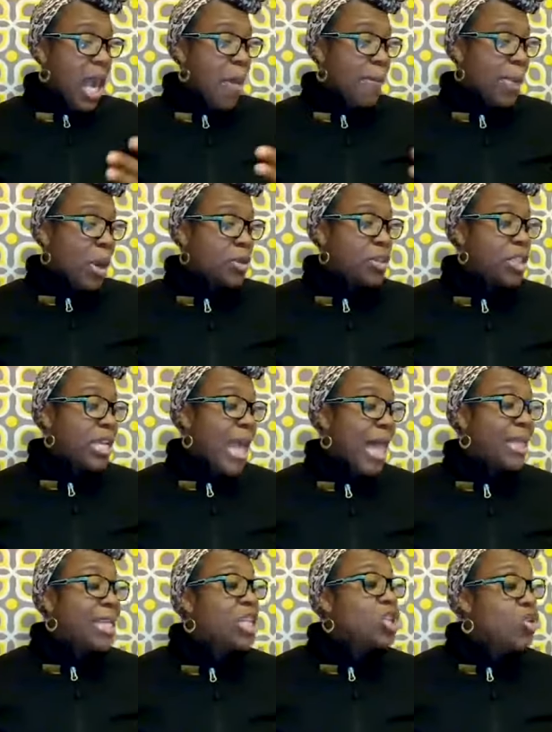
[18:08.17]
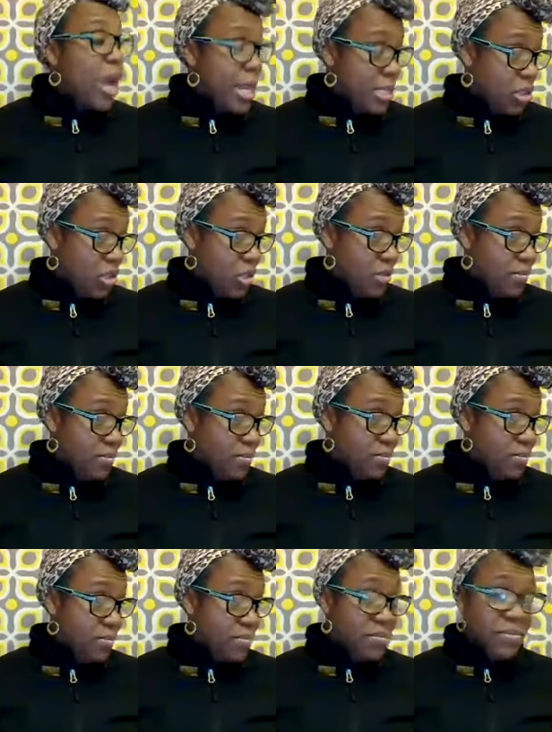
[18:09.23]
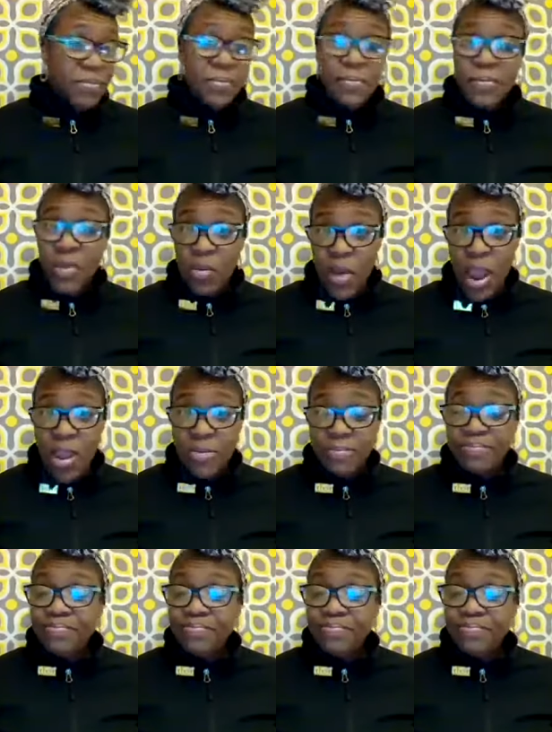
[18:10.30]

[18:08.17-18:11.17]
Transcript: and personality traits right